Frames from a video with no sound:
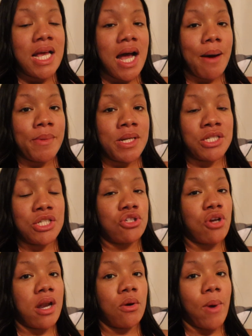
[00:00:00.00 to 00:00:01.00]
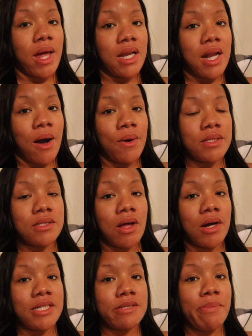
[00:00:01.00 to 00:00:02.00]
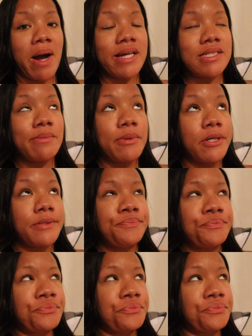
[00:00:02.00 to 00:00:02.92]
I'm going to just try to wait it out as long as possible,